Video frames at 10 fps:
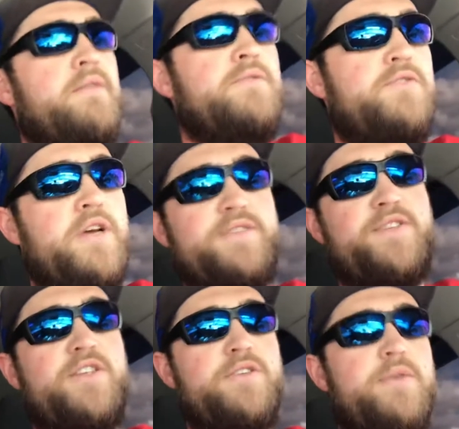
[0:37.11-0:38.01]
stressful
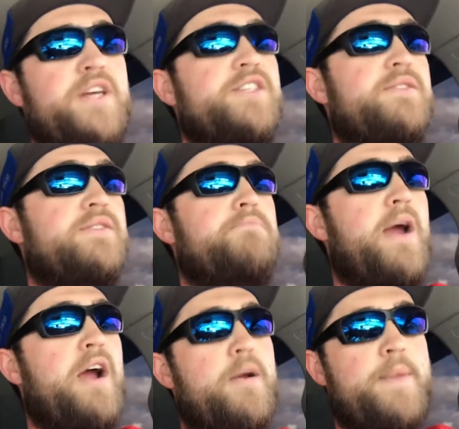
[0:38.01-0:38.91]
situations was
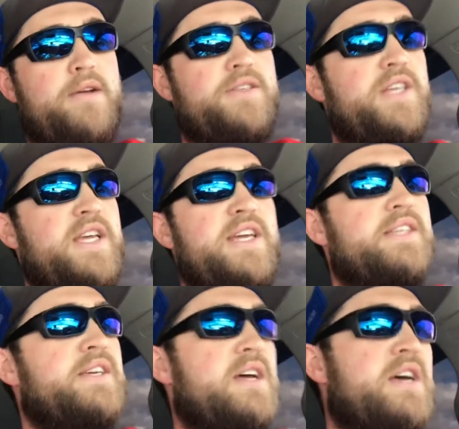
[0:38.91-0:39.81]
paramount to
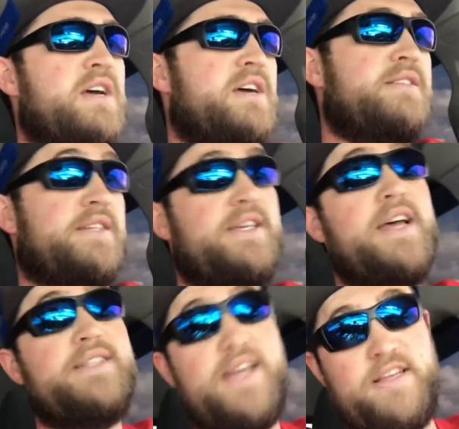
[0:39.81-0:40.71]
his
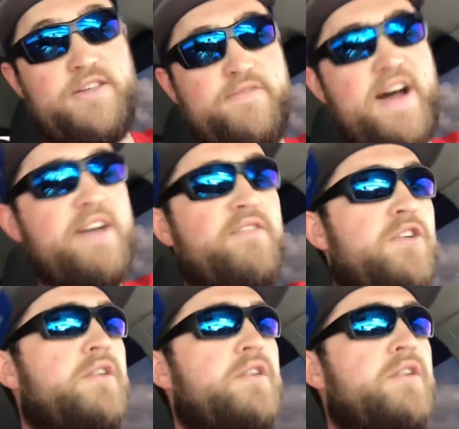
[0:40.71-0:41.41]
success and survival.